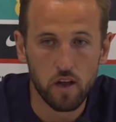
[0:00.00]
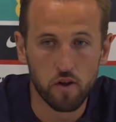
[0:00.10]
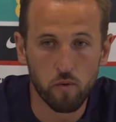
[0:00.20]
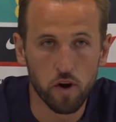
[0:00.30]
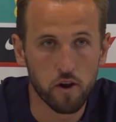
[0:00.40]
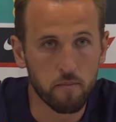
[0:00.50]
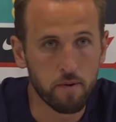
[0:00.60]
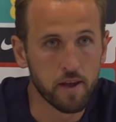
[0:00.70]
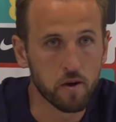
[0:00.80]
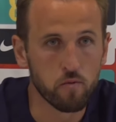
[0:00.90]
you know, one of the
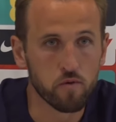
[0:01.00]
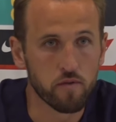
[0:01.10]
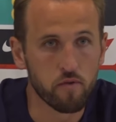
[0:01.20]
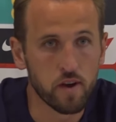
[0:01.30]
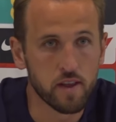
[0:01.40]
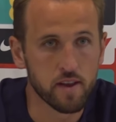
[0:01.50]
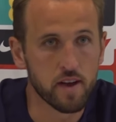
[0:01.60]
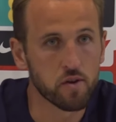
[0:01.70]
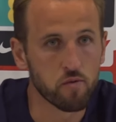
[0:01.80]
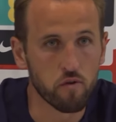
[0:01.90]
pinnacles of your
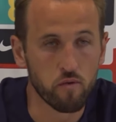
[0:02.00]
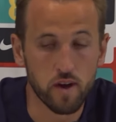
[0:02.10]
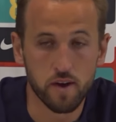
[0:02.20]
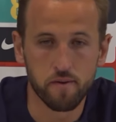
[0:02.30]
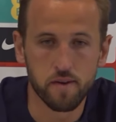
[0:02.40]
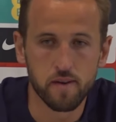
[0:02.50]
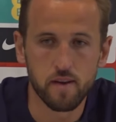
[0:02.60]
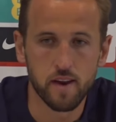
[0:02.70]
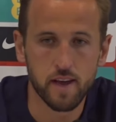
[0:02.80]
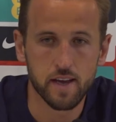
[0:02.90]
international career and
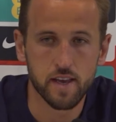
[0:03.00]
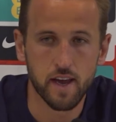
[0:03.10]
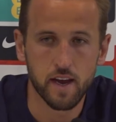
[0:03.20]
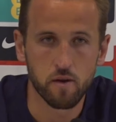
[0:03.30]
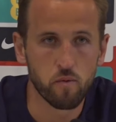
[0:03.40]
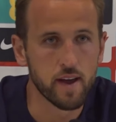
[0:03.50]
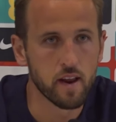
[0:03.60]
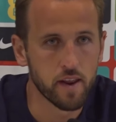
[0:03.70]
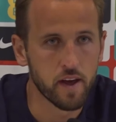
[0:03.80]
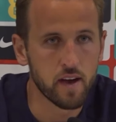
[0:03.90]
it gets taken away
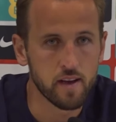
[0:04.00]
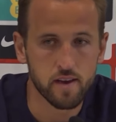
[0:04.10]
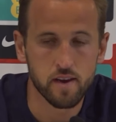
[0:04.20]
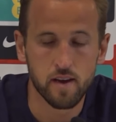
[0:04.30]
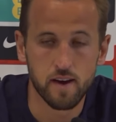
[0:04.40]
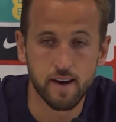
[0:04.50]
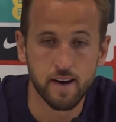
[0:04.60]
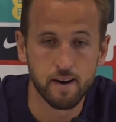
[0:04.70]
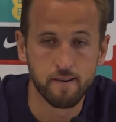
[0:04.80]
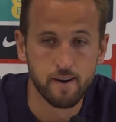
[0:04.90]
like that,
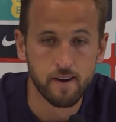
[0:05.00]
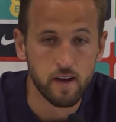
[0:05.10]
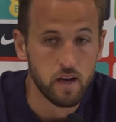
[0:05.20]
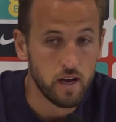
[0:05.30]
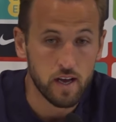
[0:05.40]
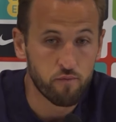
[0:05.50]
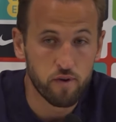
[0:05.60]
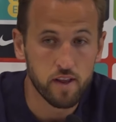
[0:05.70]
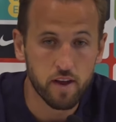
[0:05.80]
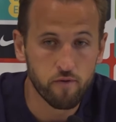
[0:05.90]
it's
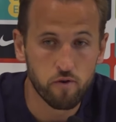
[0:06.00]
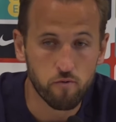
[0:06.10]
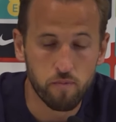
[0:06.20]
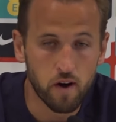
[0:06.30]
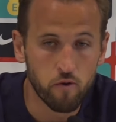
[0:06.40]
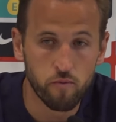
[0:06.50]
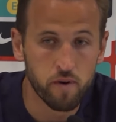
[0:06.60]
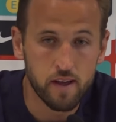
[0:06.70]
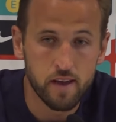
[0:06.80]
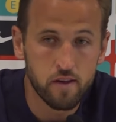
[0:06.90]
really difficult. But
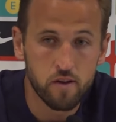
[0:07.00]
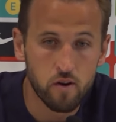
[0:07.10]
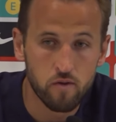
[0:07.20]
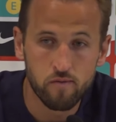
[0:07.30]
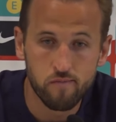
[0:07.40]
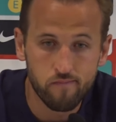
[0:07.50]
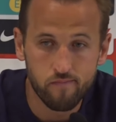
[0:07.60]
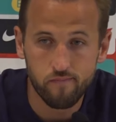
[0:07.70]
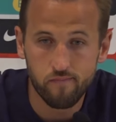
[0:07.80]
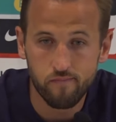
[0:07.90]
ultimately, you know,
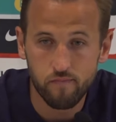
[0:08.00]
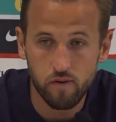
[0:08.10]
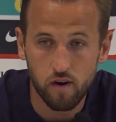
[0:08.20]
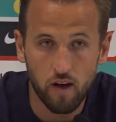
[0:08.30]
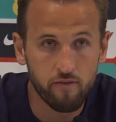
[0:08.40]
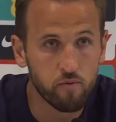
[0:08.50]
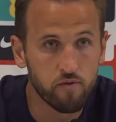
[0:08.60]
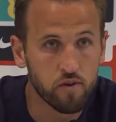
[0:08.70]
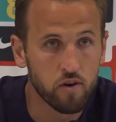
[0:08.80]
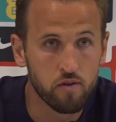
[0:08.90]
life
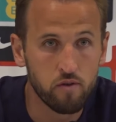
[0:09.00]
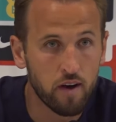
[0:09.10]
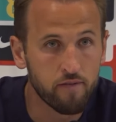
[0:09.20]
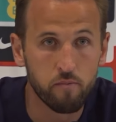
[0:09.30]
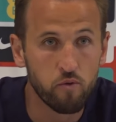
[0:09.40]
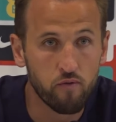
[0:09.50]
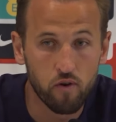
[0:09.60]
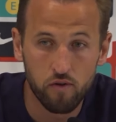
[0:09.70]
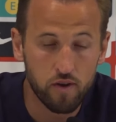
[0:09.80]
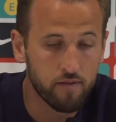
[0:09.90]
moves on. You have to move
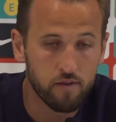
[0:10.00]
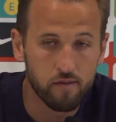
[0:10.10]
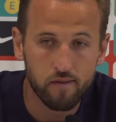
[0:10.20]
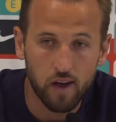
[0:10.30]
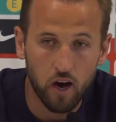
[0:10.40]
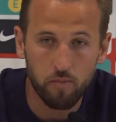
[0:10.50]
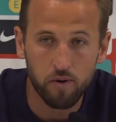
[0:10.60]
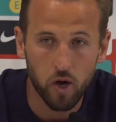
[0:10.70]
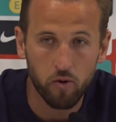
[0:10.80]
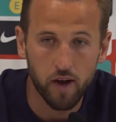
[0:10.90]
on. You have to get up
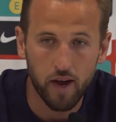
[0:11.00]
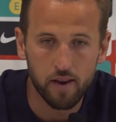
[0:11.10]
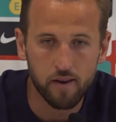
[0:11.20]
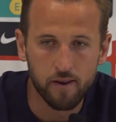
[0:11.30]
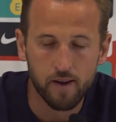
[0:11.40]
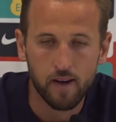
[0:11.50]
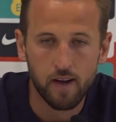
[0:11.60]
and go again. And